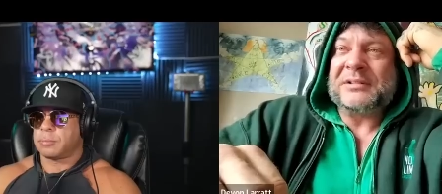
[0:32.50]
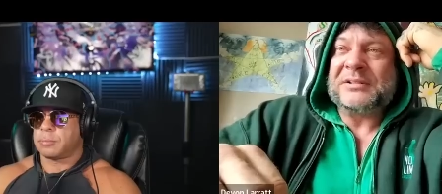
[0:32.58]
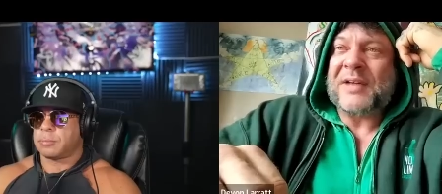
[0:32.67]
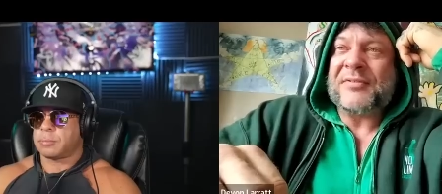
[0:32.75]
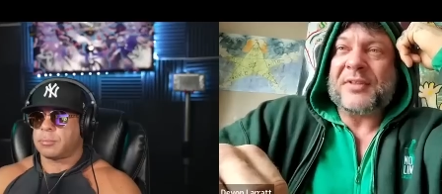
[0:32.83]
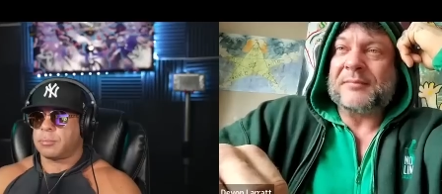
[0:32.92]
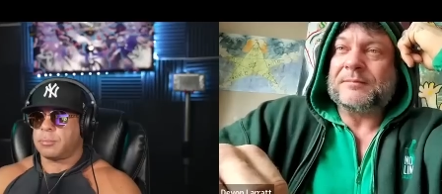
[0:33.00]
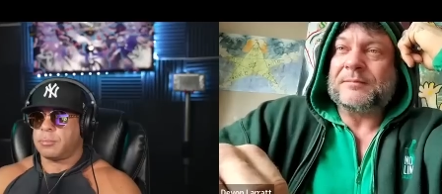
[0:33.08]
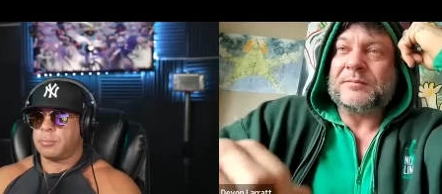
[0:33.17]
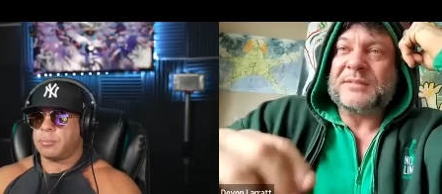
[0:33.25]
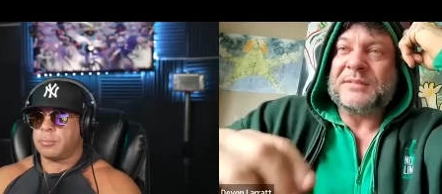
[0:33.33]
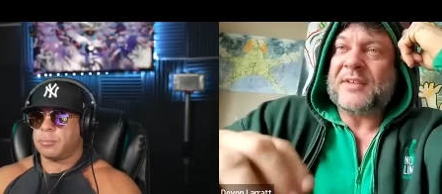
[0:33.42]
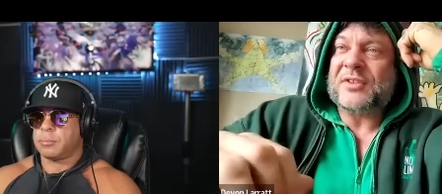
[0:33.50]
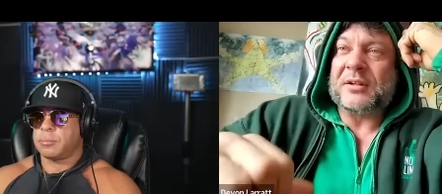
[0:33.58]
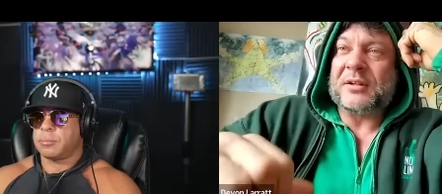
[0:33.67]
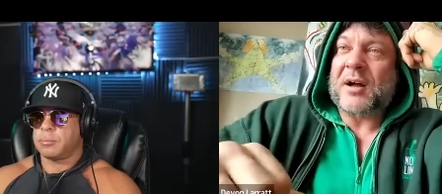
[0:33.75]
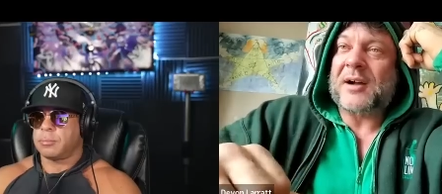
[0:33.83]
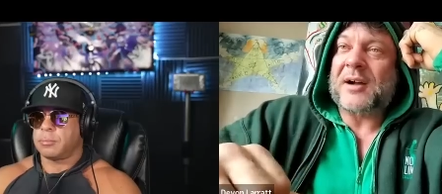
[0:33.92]
Speaker 1: nothing, nothing
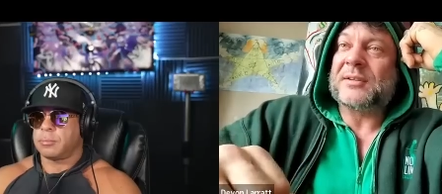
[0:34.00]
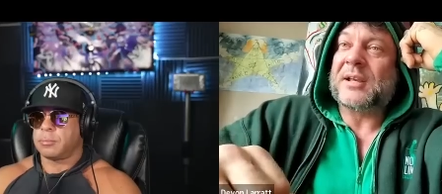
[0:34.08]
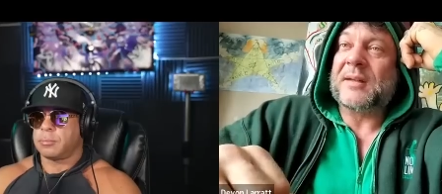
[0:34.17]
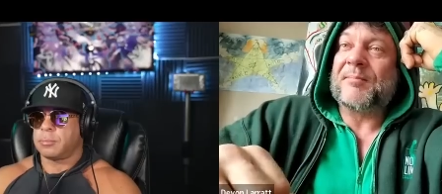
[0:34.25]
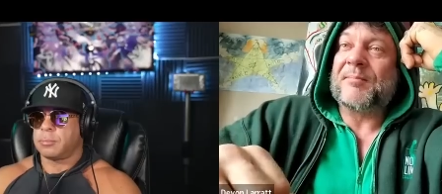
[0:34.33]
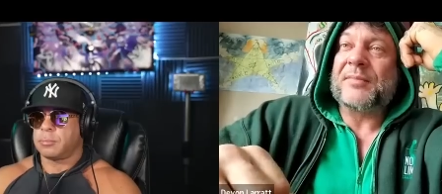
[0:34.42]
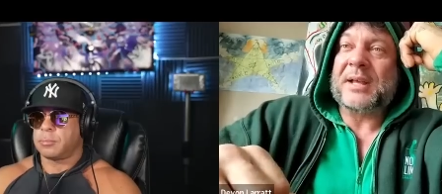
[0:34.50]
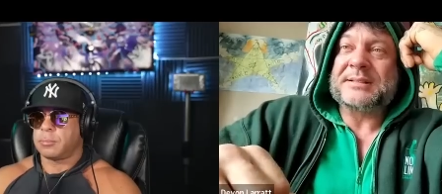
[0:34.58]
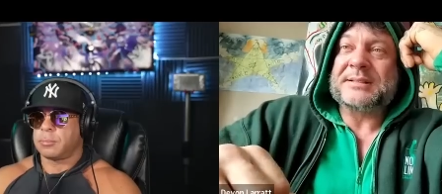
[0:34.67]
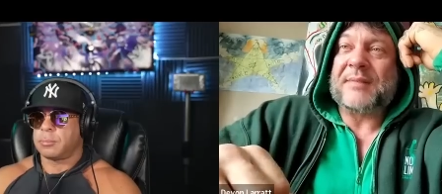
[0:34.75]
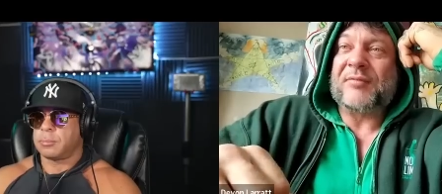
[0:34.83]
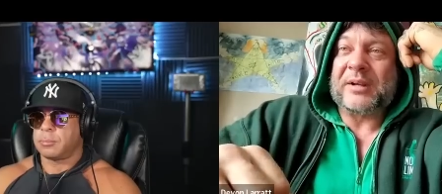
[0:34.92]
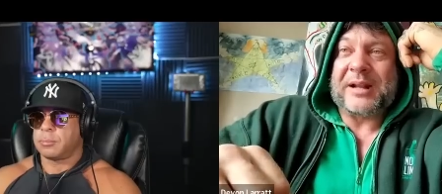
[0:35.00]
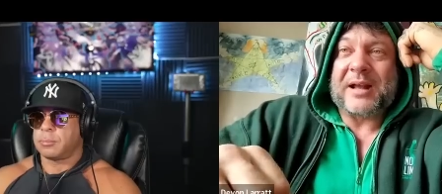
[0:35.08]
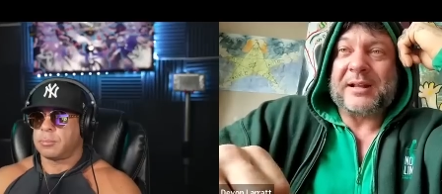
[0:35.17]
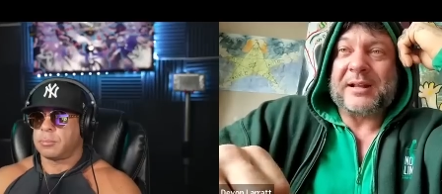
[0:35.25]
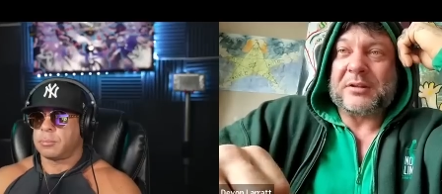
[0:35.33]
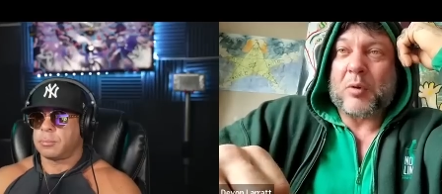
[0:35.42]
locked in except for
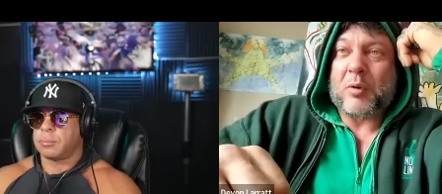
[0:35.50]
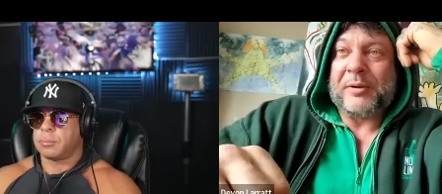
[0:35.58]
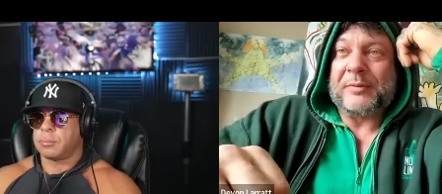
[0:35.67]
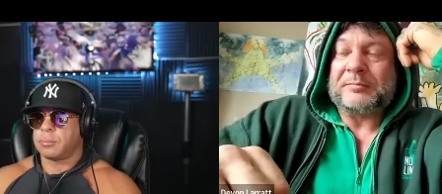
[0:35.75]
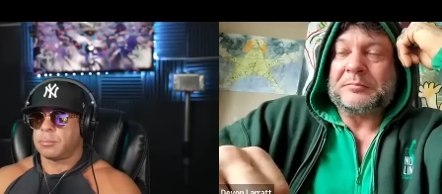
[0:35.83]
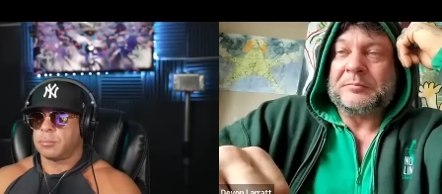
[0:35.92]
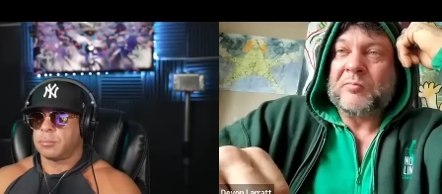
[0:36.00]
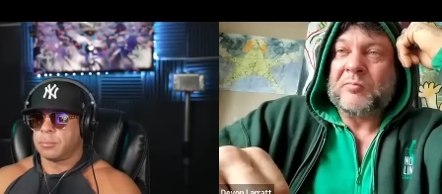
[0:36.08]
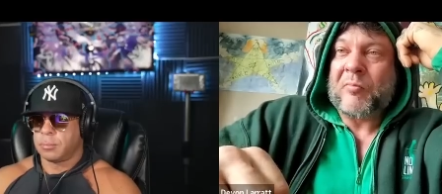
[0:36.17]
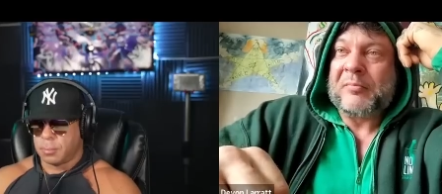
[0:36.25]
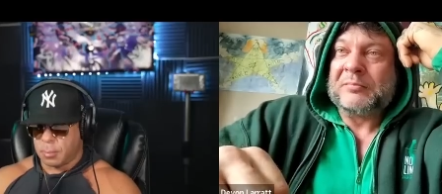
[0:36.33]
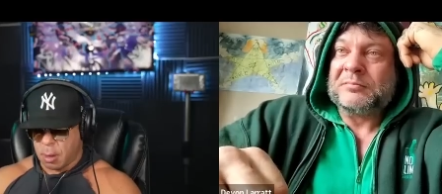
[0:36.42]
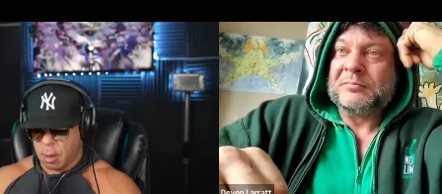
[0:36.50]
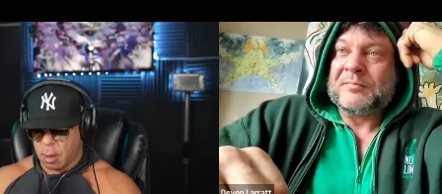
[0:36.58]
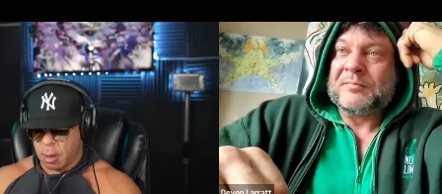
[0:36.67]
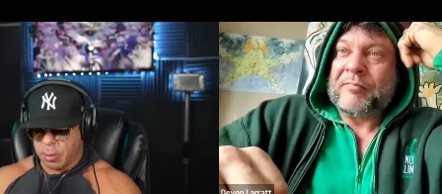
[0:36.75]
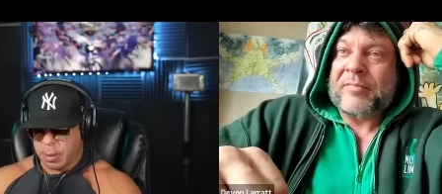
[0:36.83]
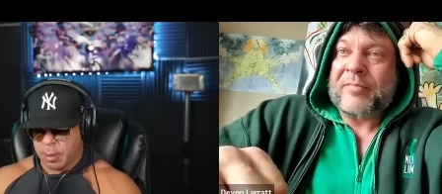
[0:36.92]
Speaker 2: Genadi at the moment.
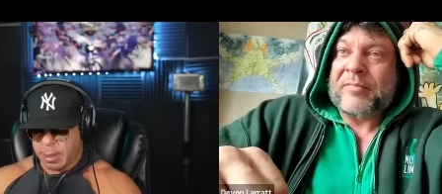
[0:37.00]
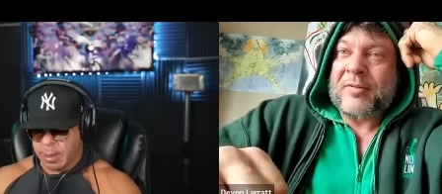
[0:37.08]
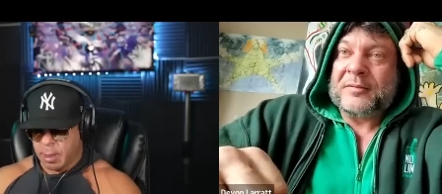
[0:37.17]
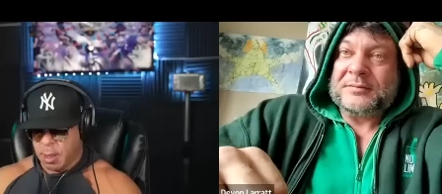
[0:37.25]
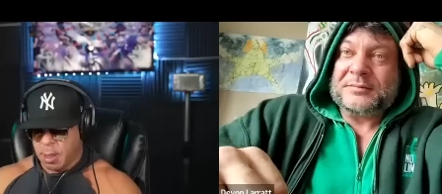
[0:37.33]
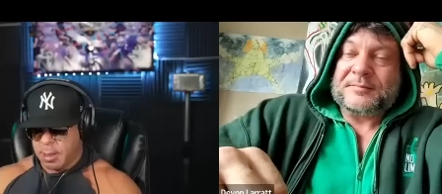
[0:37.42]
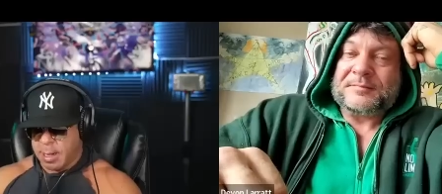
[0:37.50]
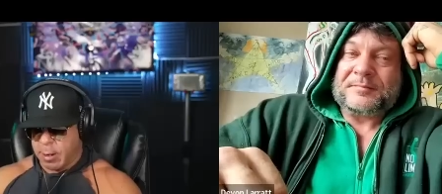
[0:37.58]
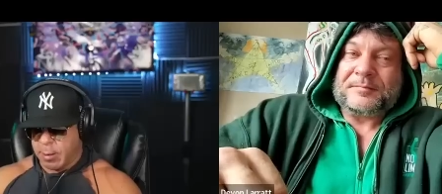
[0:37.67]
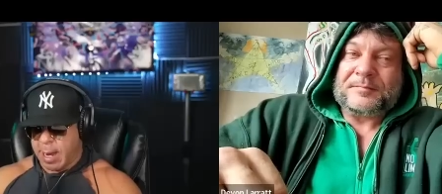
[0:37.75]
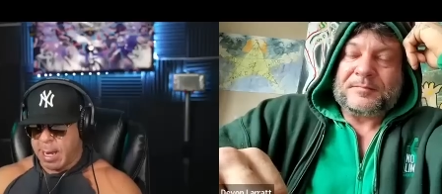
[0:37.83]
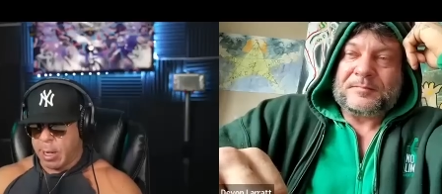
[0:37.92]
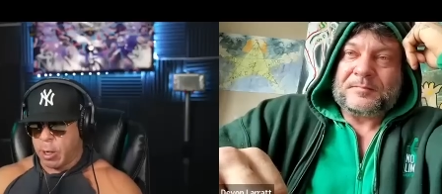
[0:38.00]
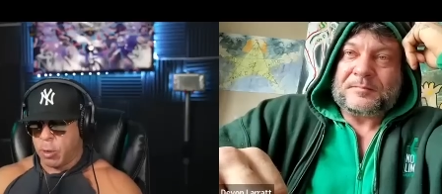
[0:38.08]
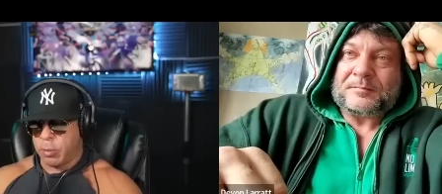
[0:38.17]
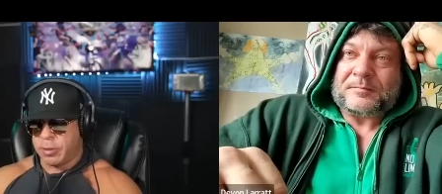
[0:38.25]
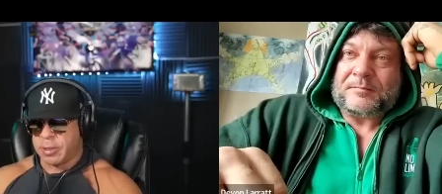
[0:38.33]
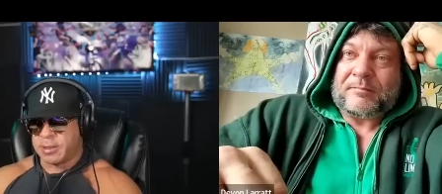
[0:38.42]
Okay. Now,
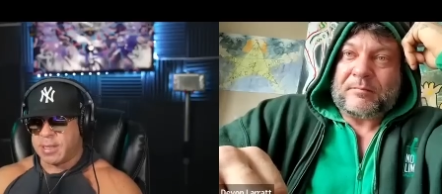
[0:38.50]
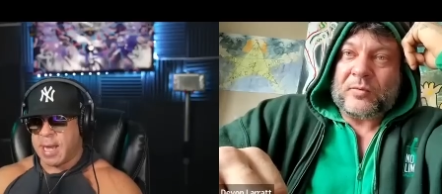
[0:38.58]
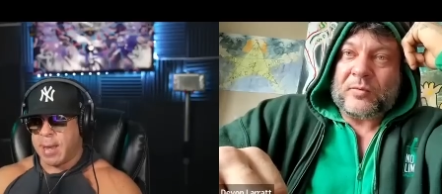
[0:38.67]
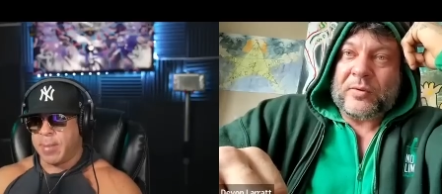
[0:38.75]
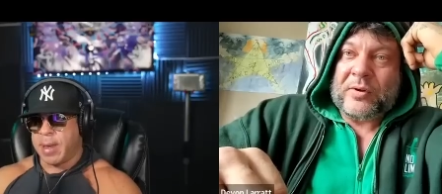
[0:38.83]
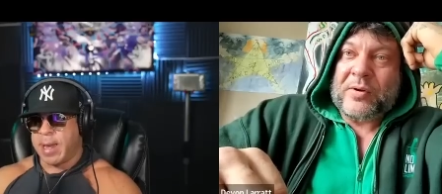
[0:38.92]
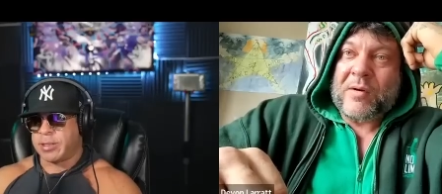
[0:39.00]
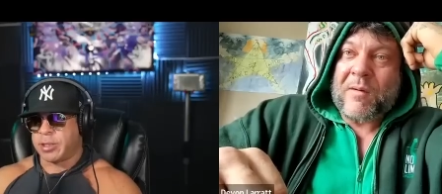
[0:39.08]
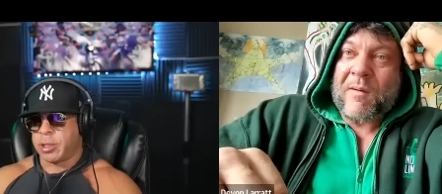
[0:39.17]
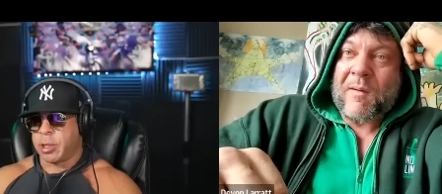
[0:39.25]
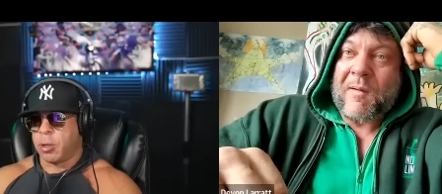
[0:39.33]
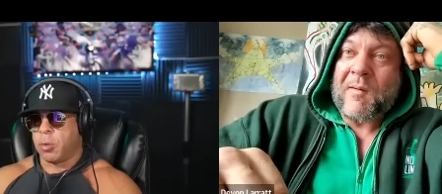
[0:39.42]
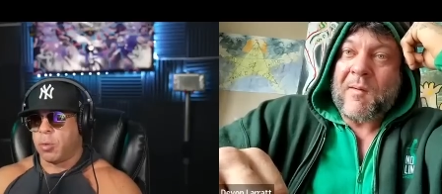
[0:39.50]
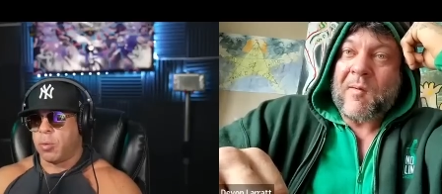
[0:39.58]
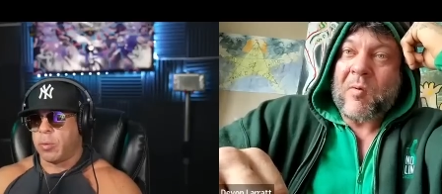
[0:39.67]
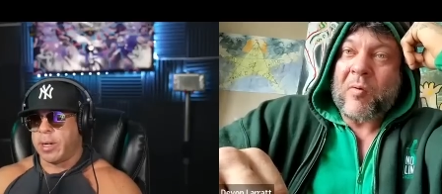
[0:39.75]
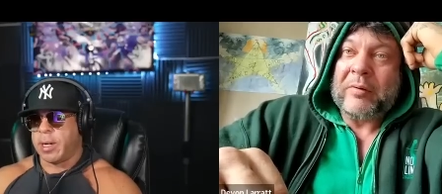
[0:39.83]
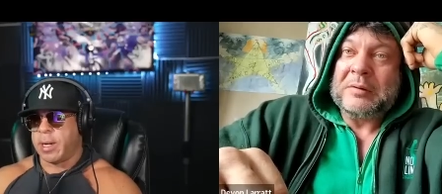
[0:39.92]
how does that match go
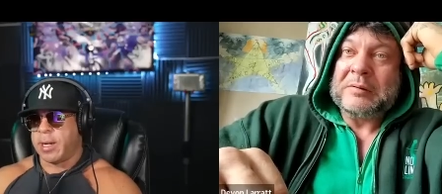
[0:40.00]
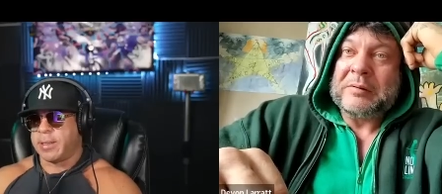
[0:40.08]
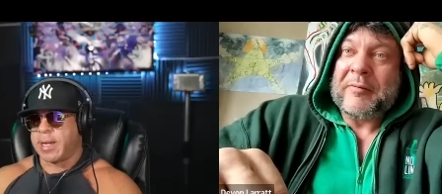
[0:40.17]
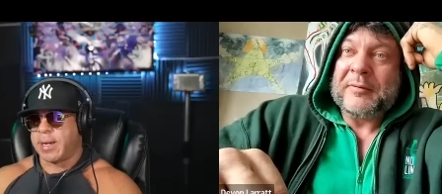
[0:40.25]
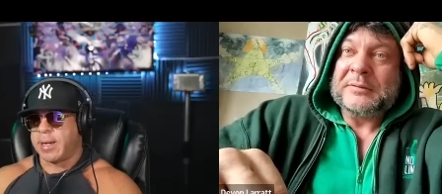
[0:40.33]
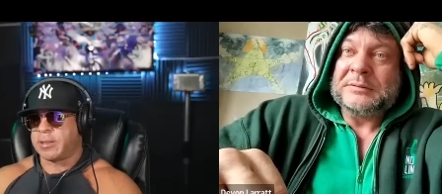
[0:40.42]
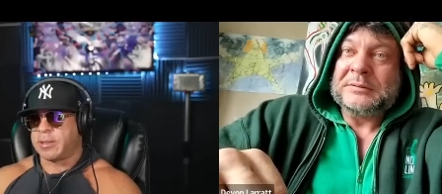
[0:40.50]
with uh, Denis